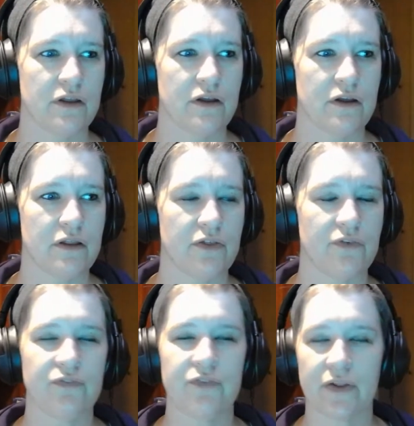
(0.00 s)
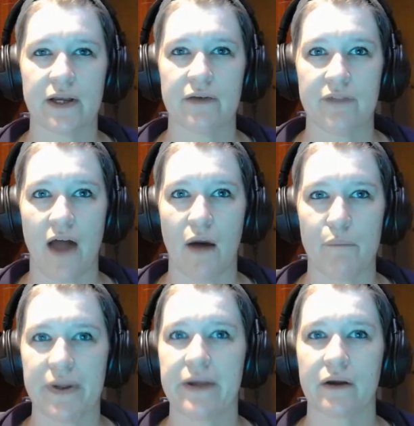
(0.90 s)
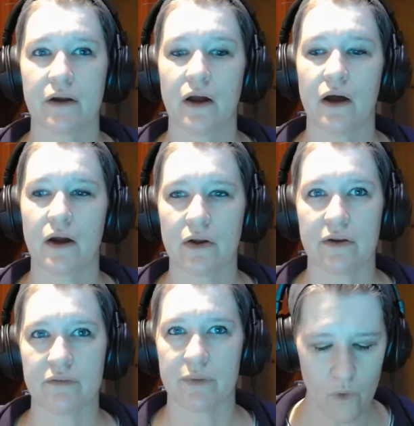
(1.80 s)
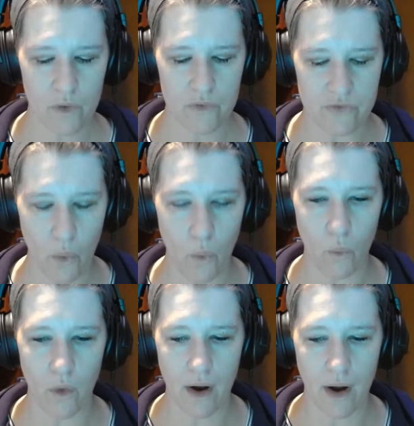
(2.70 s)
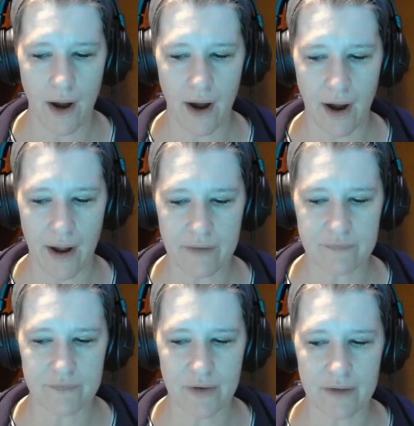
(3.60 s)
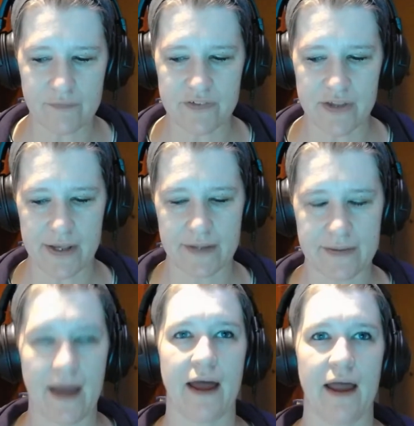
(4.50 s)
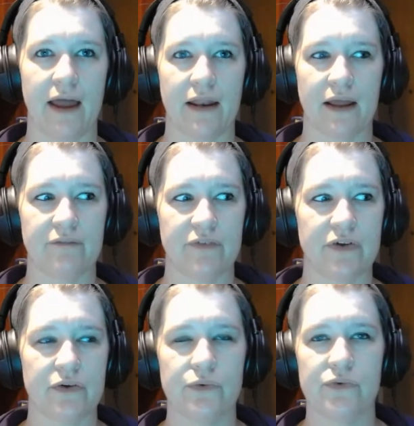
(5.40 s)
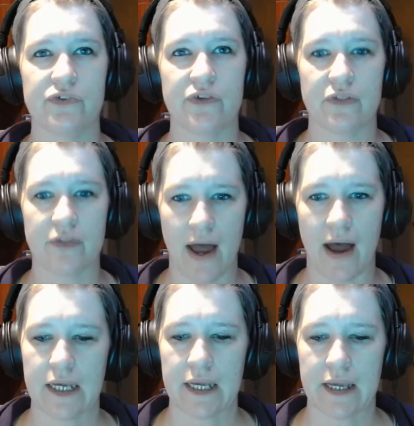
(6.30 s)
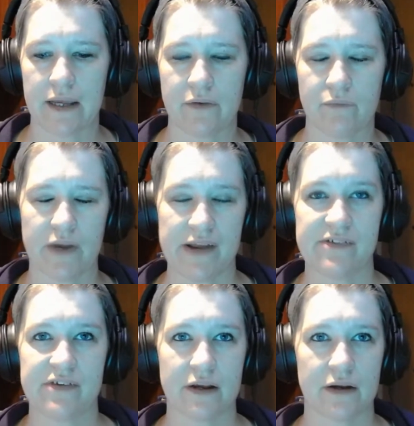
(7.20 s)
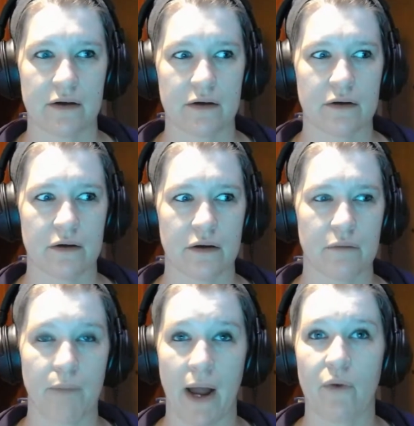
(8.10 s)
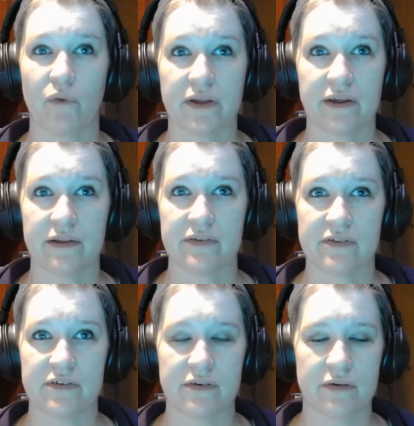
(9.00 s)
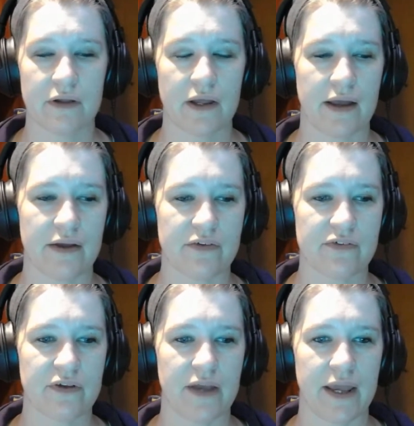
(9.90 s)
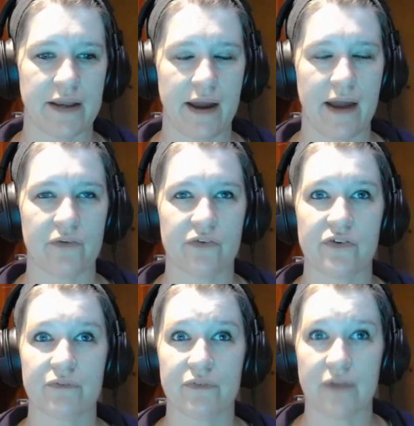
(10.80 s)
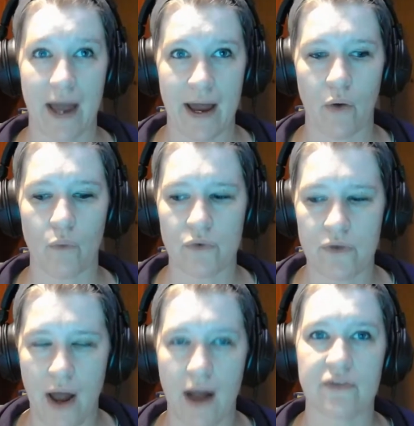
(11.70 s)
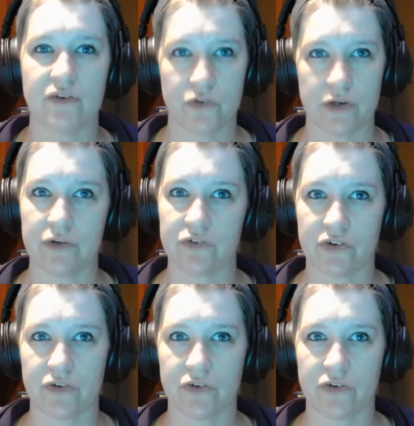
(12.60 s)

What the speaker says: the feeling of not being a good enough person. So I've taken that and I've used that in raising my own kids as a catalyst of how not to treat your children.